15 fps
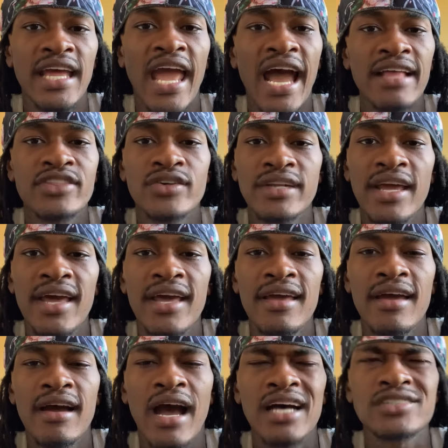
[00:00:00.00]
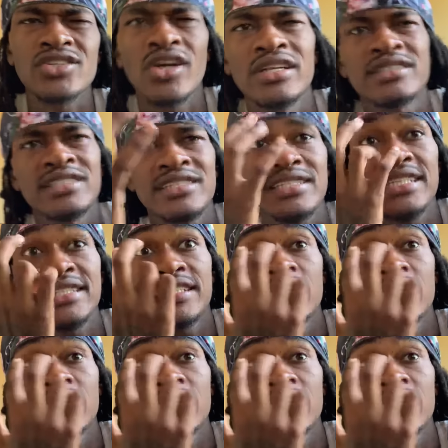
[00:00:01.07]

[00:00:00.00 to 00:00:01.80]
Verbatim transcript: After that, I started to see